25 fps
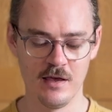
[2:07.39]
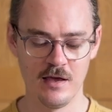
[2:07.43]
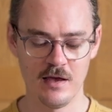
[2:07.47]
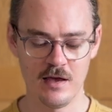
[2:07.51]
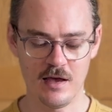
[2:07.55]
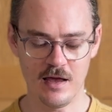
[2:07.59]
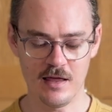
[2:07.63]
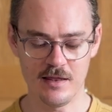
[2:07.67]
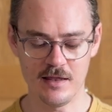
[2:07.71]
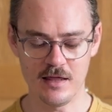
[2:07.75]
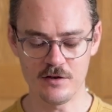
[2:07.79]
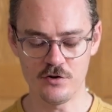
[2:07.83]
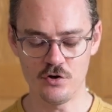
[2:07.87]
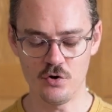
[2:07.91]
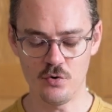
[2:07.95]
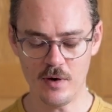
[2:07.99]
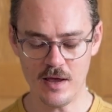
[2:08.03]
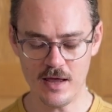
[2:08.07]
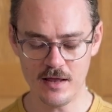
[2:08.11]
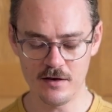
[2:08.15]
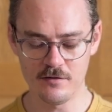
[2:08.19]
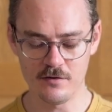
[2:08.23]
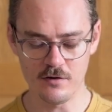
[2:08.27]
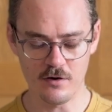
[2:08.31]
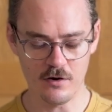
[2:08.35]
And then you
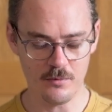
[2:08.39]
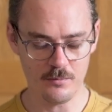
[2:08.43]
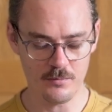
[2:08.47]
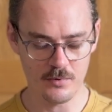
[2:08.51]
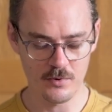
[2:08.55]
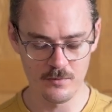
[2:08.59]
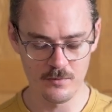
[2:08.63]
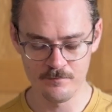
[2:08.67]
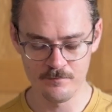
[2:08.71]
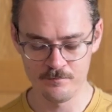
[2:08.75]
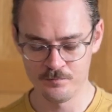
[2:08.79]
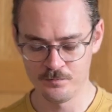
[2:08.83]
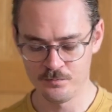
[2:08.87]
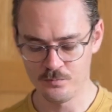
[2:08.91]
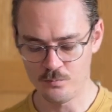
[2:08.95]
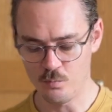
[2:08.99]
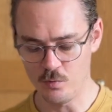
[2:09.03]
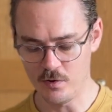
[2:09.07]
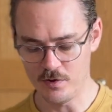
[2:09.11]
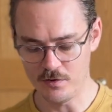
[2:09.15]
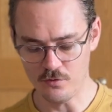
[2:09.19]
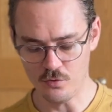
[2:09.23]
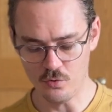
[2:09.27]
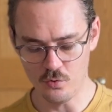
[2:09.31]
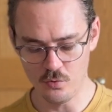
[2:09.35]
end up
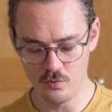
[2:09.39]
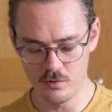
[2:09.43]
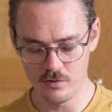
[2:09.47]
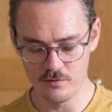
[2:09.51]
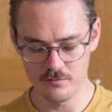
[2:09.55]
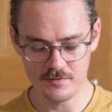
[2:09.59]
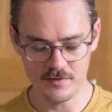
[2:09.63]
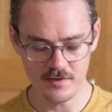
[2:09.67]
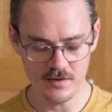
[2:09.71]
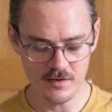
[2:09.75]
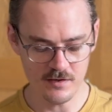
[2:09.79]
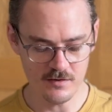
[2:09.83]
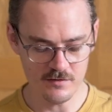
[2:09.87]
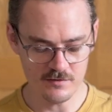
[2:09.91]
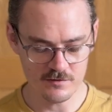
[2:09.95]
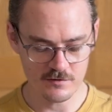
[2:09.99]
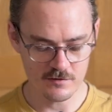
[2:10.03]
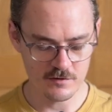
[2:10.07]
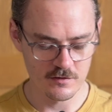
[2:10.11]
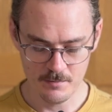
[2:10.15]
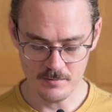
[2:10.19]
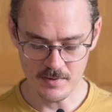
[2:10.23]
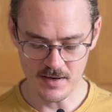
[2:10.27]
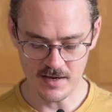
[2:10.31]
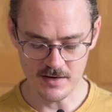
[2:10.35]
with all of these
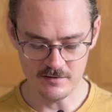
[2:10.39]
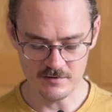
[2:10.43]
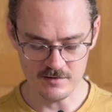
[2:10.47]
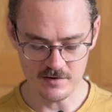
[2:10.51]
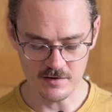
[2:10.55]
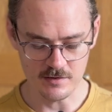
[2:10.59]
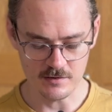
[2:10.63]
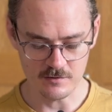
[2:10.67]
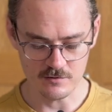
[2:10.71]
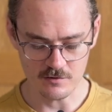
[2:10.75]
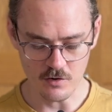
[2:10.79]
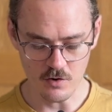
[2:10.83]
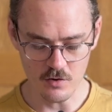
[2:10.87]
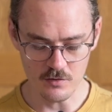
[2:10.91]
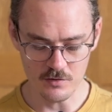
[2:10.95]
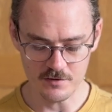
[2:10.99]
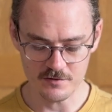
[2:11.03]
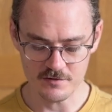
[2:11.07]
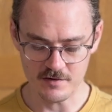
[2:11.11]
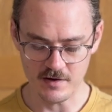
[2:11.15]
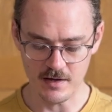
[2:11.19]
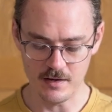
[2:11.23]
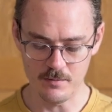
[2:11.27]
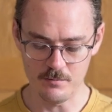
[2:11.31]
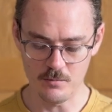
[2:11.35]
paintings on the
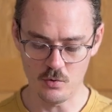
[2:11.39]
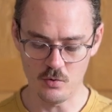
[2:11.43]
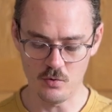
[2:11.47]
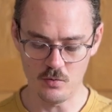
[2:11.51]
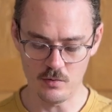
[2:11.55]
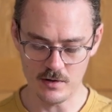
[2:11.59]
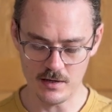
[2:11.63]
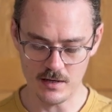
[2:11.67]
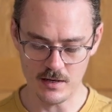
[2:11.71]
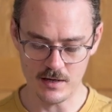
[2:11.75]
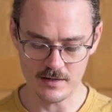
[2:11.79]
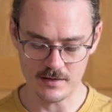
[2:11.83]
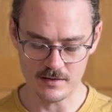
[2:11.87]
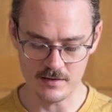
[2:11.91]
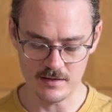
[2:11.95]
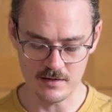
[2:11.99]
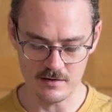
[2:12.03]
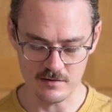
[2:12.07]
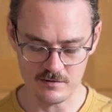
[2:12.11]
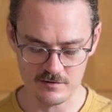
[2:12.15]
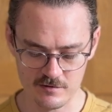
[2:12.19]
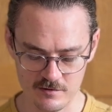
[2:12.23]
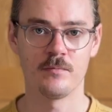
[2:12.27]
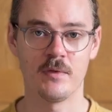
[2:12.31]
table like this,